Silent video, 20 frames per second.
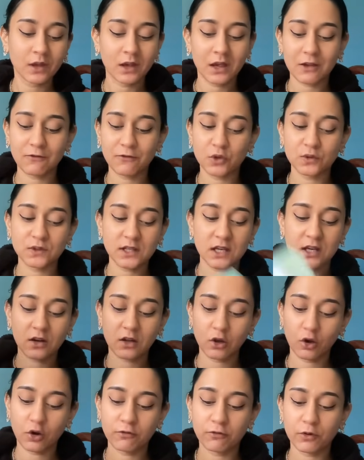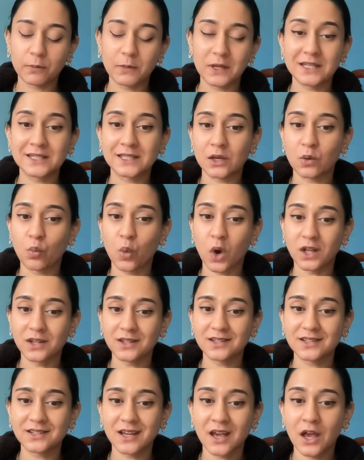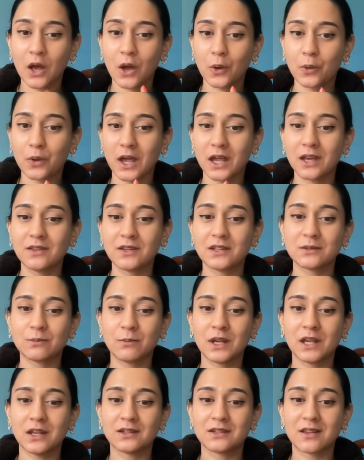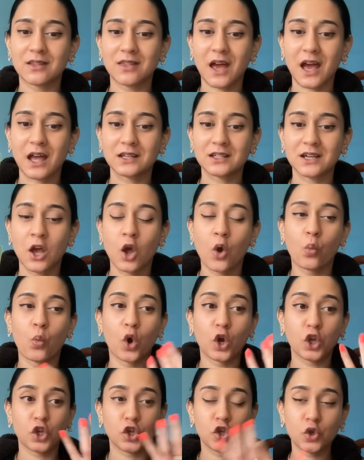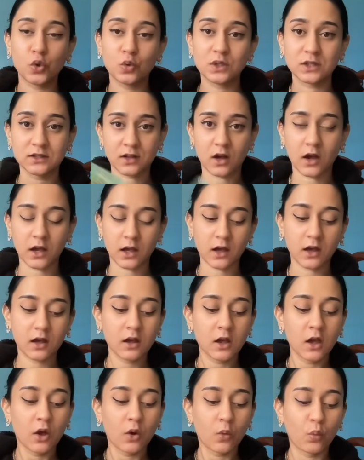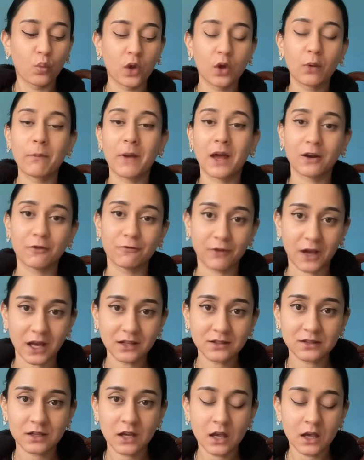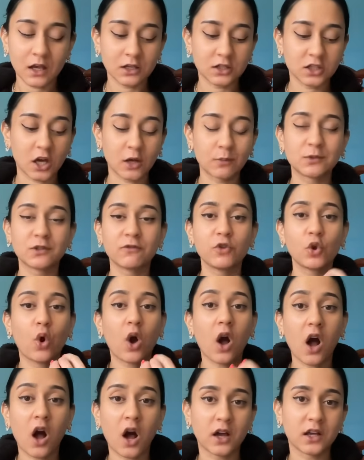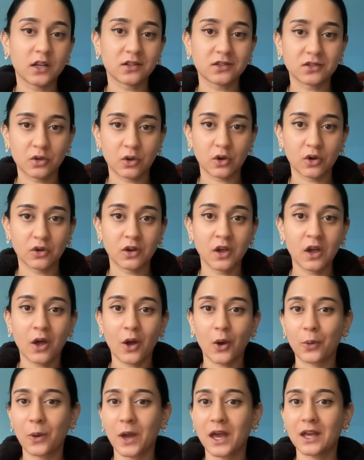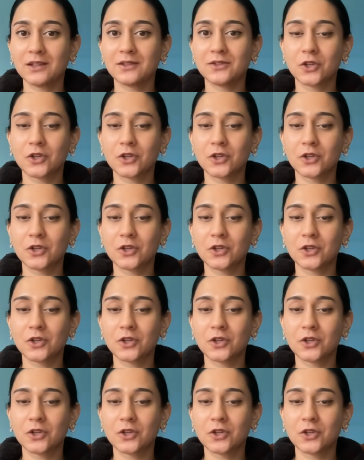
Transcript: If you see a lot of repeating ones, okay? This means that what you desire will manifest in terms of your highest good, okay?